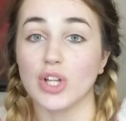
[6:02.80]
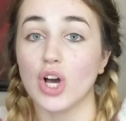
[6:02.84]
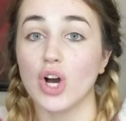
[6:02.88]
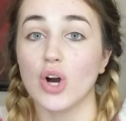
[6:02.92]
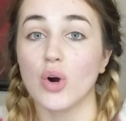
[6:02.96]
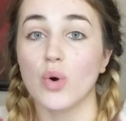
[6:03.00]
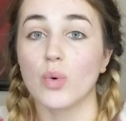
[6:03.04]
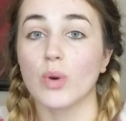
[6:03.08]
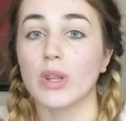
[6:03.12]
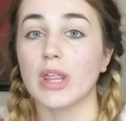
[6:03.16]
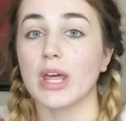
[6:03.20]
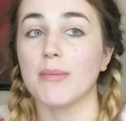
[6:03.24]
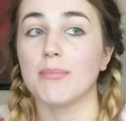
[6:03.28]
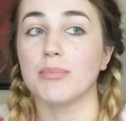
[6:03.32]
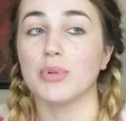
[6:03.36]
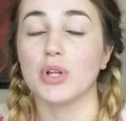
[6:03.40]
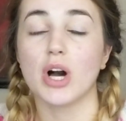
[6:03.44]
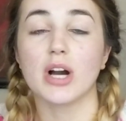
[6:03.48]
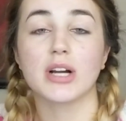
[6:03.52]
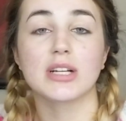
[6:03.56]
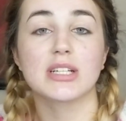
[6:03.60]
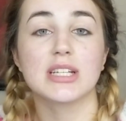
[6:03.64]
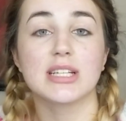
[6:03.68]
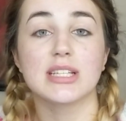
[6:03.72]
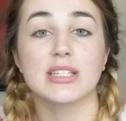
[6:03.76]
alone they
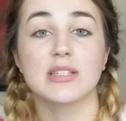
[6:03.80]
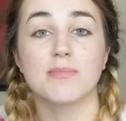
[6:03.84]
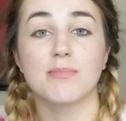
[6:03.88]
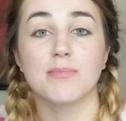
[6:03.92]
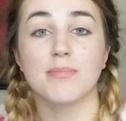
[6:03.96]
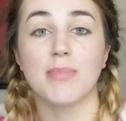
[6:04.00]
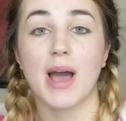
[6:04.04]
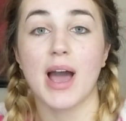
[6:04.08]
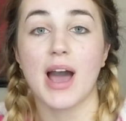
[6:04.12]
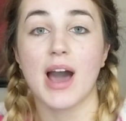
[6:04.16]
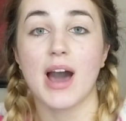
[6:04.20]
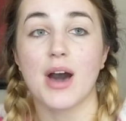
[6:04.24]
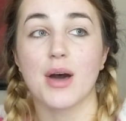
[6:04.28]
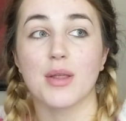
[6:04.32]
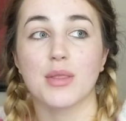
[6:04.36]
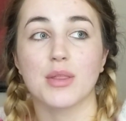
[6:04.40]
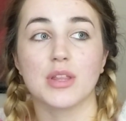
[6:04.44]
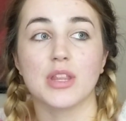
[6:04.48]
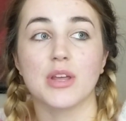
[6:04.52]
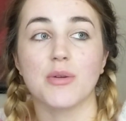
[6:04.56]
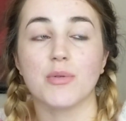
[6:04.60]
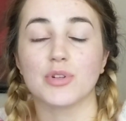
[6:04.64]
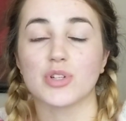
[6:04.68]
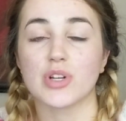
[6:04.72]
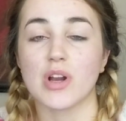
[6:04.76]
blocked his path
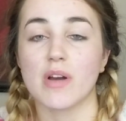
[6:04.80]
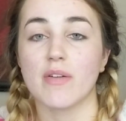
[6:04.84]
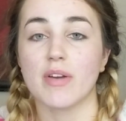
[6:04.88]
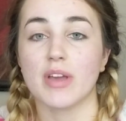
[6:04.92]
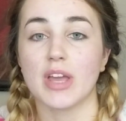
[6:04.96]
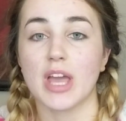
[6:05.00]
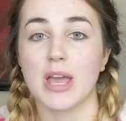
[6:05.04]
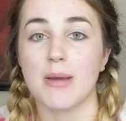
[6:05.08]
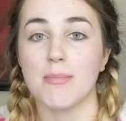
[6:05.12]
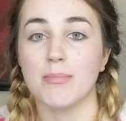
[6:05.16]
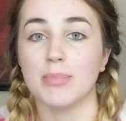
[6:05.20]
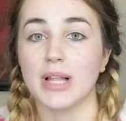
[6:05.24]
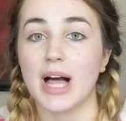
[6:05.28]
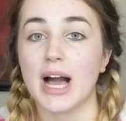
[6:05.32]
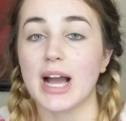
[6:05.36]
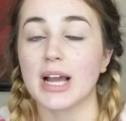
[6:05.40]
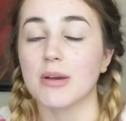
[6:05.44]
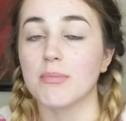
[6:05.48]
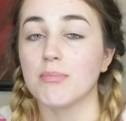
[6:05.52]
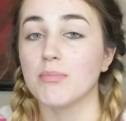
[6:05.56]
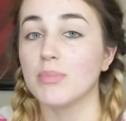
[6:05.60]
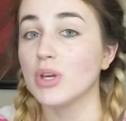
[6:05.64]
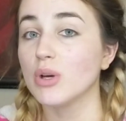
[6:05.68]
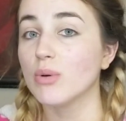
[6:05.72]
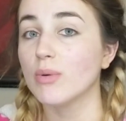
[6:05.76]
and they were driving a
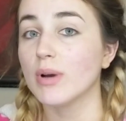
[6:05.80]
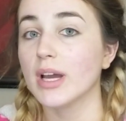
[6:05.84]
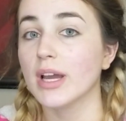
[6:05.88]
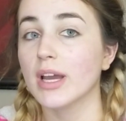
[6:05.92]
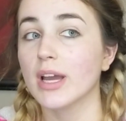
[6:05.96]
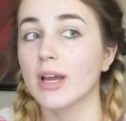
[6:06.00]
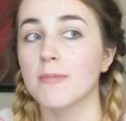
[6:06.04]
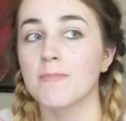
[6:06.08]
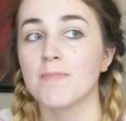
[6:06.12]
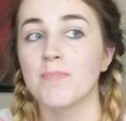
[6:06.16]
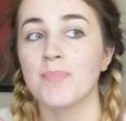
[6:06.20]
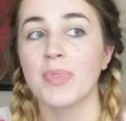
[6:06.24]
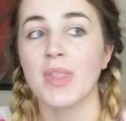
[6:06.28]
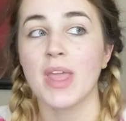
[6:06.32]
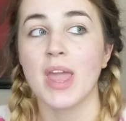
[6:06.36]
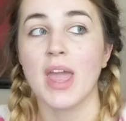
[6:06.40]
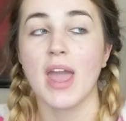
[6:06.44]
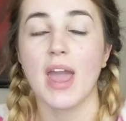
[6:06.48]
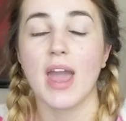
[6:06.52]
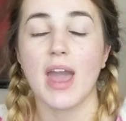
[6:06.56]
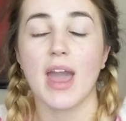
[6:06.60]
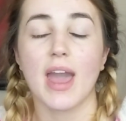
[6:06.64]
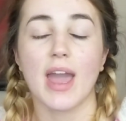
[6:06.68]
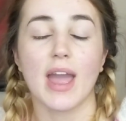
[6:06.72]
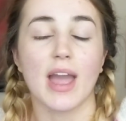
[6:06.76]
black Buick
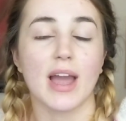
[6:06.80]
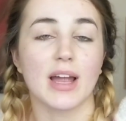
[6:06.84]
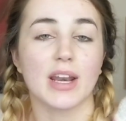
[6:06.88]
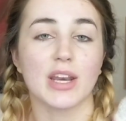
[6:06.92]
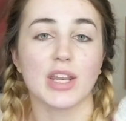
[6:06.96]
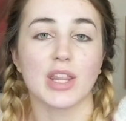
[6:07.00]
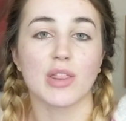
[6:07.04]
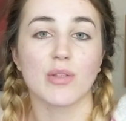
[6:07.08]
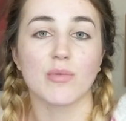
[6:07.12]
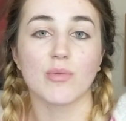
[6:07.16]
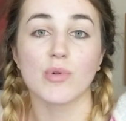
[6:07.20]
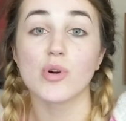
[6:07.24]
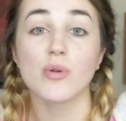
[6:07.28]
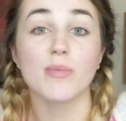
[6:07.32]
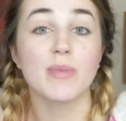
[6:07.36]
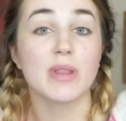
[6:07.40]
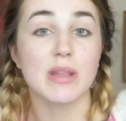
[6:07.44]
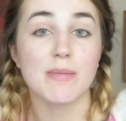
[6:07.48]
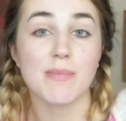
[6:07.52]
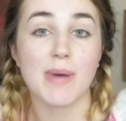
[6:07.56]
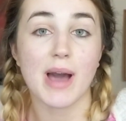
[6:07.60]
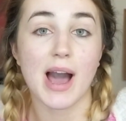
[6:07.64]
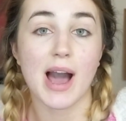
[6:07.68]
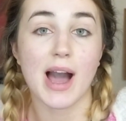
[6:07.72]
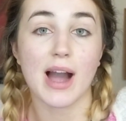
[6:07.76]
and threw him in
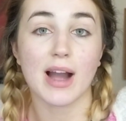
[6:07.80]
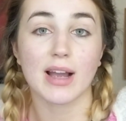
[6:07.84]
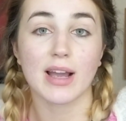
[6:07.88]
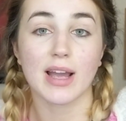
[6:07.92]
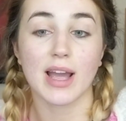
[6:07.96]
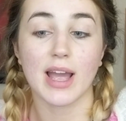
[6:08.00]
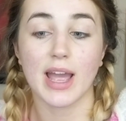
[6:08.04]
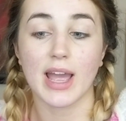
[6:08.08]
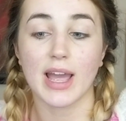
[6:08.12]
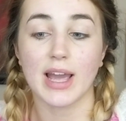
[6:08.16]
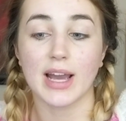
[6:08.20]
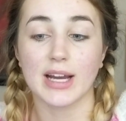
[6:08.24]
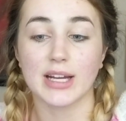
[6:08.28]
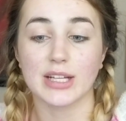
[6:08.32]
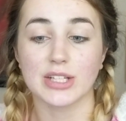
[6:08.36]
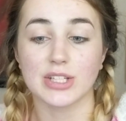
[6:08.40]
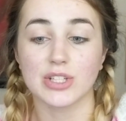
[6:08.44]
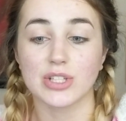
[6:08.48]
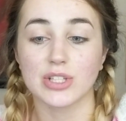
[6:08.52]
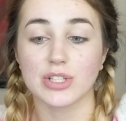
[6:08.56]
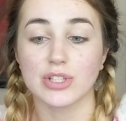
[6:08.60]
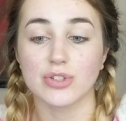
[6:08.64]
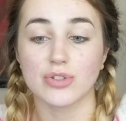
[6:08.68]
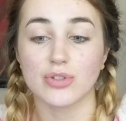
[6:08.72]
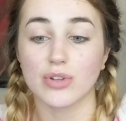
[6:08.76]
the back
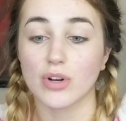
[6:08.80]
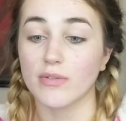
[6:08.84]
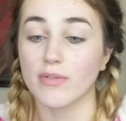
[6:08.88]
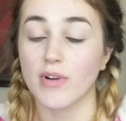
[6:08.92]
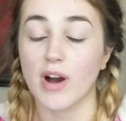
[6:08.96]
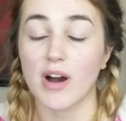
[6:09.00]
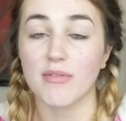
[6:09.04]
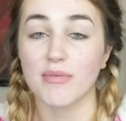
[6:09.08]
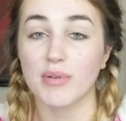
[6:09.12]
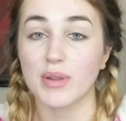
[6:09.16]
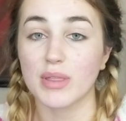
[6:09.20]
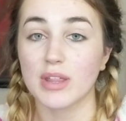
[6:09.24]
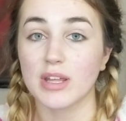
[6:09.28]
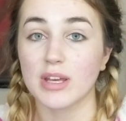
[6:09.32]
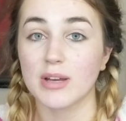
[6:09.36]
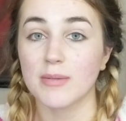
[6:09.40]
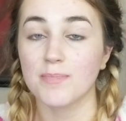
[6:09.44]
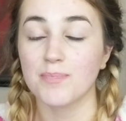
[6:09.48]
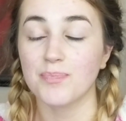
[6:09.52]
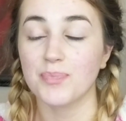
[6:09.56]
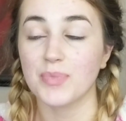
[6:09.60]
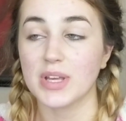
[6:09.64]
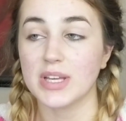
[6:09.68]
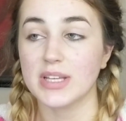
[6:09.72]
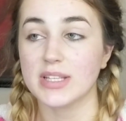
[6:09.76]
and drove off with
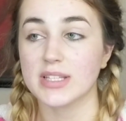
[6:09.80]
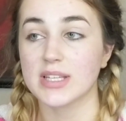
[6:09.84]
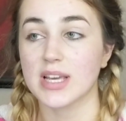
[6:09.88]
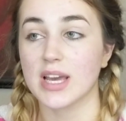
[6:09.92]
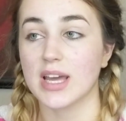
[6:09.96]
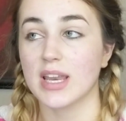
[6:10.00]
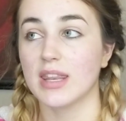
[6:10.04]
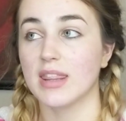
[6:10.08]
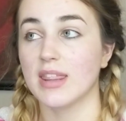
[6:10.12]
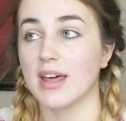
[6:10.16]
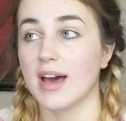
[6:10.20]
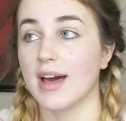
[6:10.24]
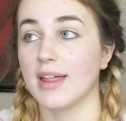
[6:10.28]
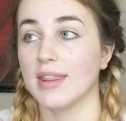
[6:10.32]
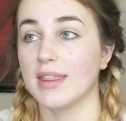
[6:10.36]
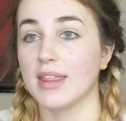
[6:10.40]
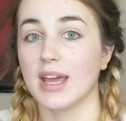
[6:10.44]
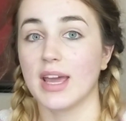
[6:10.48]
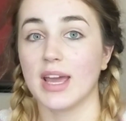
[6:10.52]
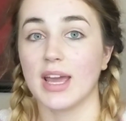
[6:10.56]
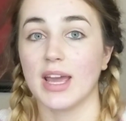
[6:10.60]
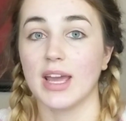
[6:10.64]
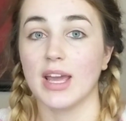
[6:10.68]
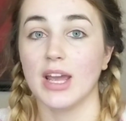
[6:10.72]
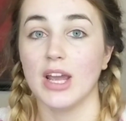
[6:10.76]
him. He said that
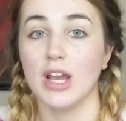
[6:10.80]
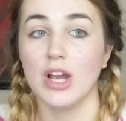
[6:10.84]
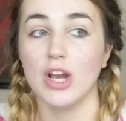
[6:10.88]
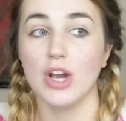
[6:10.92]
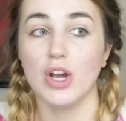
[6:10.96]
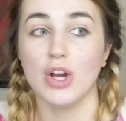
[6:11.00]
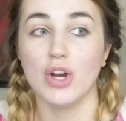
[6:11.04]
they